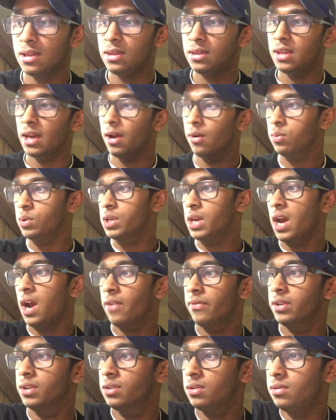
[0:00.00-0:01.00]
that we
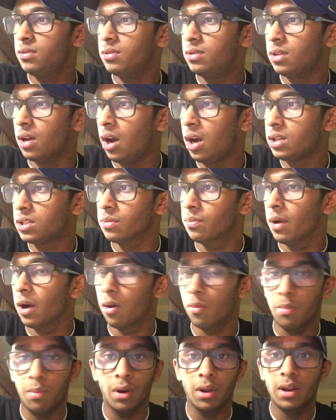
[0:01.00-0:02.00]
haven't talked
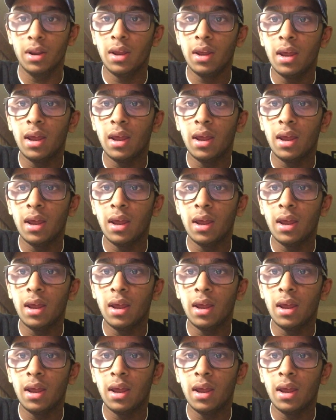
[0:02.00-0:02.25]
about, but